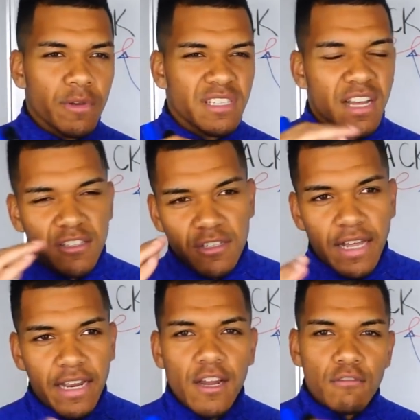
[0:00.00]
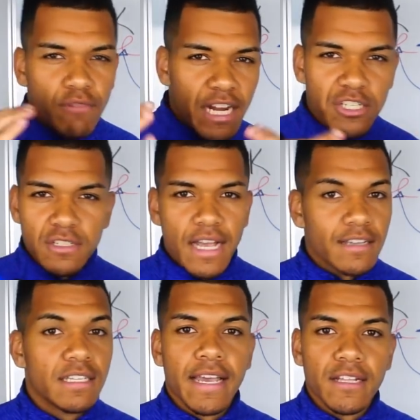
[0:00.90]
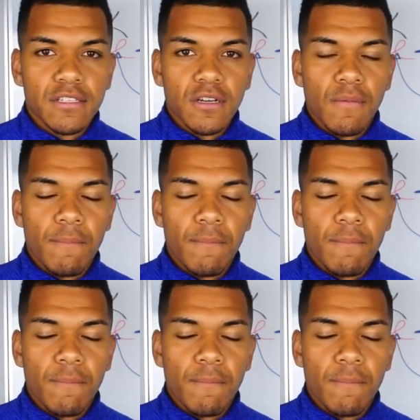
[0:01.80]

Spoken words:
we start to rationalize the answer.